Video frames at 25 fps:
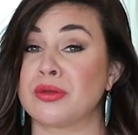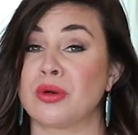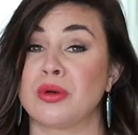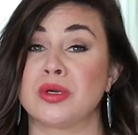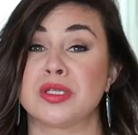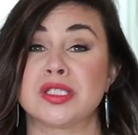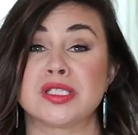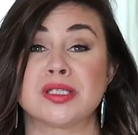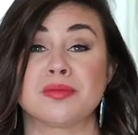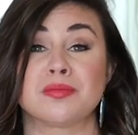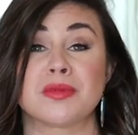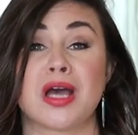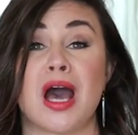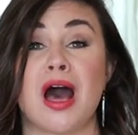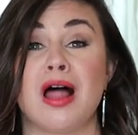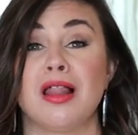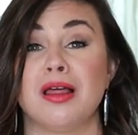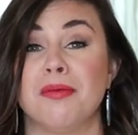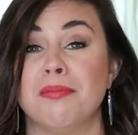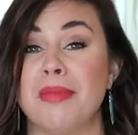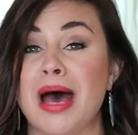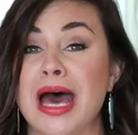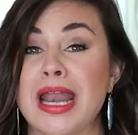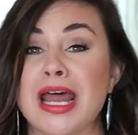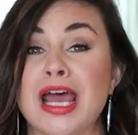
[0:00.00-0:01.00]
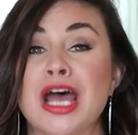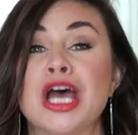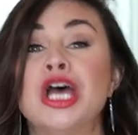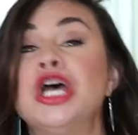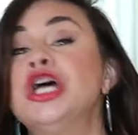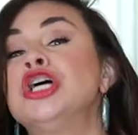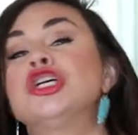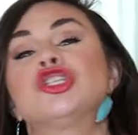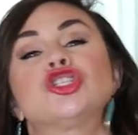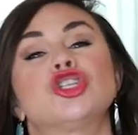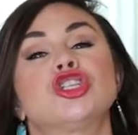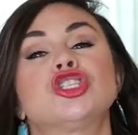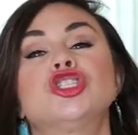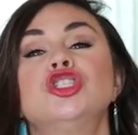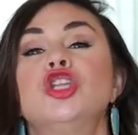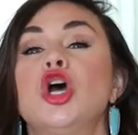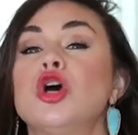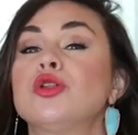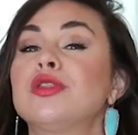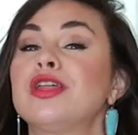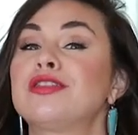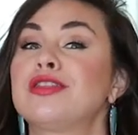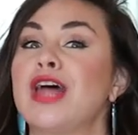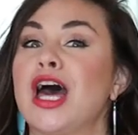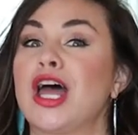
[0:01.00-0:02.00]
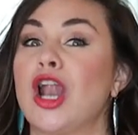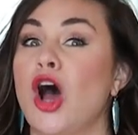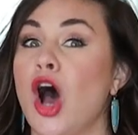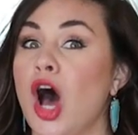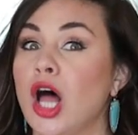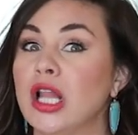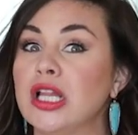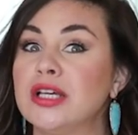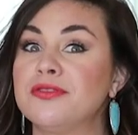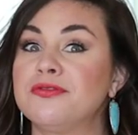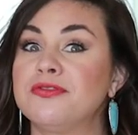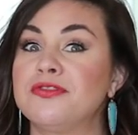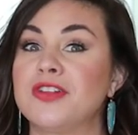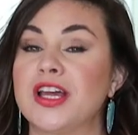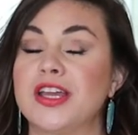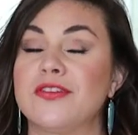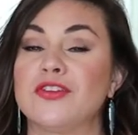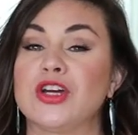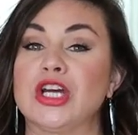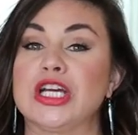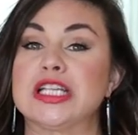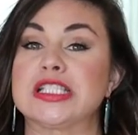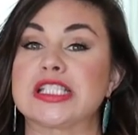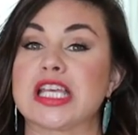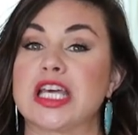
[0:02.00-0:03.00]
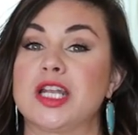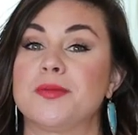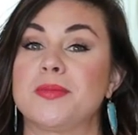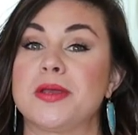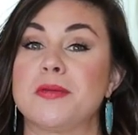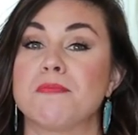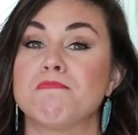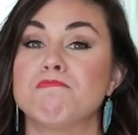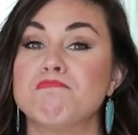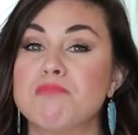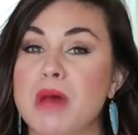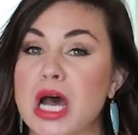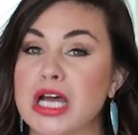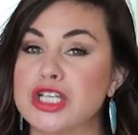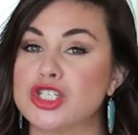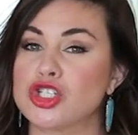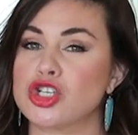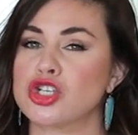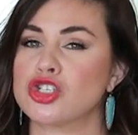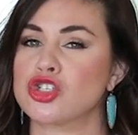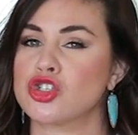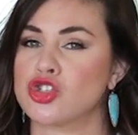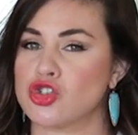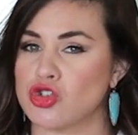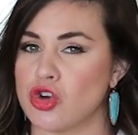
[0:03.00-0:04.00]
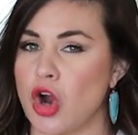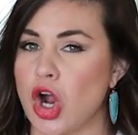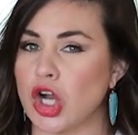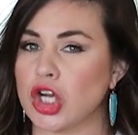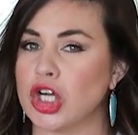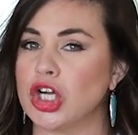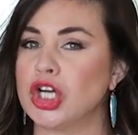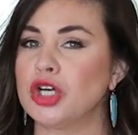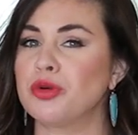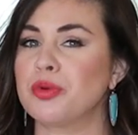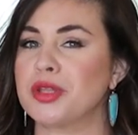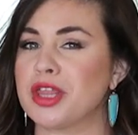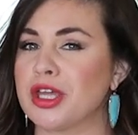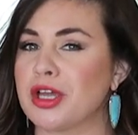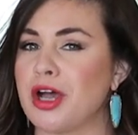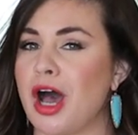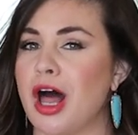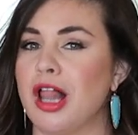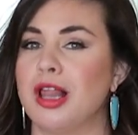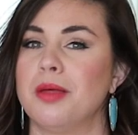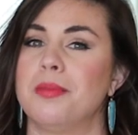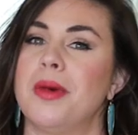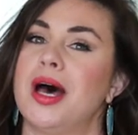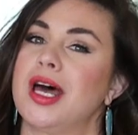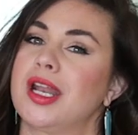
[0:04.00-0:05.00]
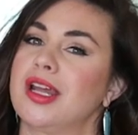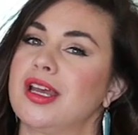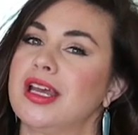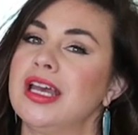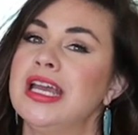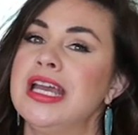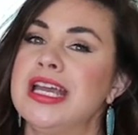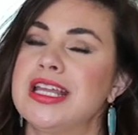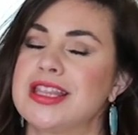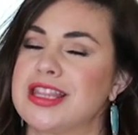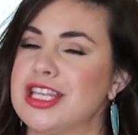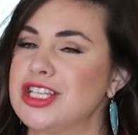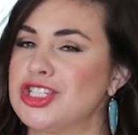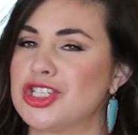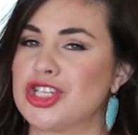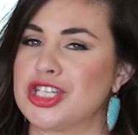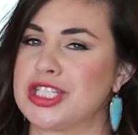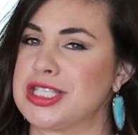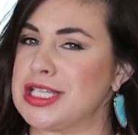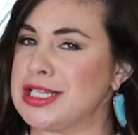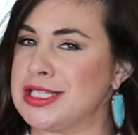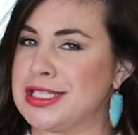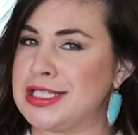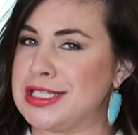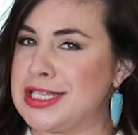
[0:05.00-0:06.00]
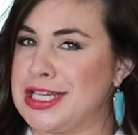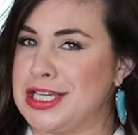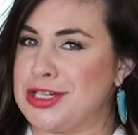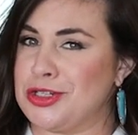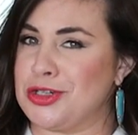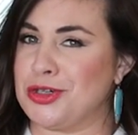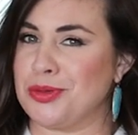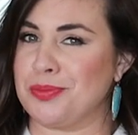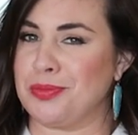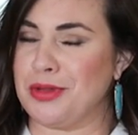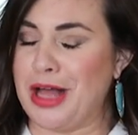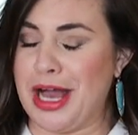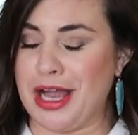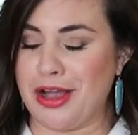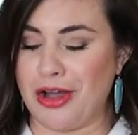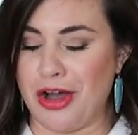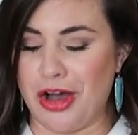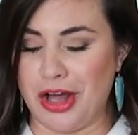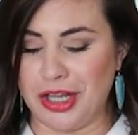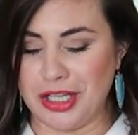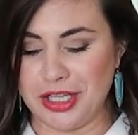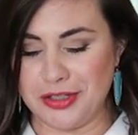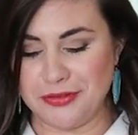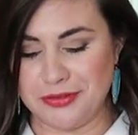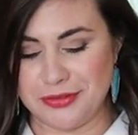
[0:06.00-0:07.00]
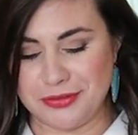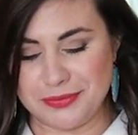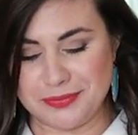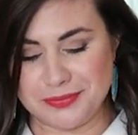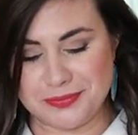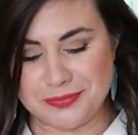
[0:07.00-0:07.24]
throw in some Kalamata. Just know that that olive flavor is gonna be much stronger with a Kalamata than just a standard black olive.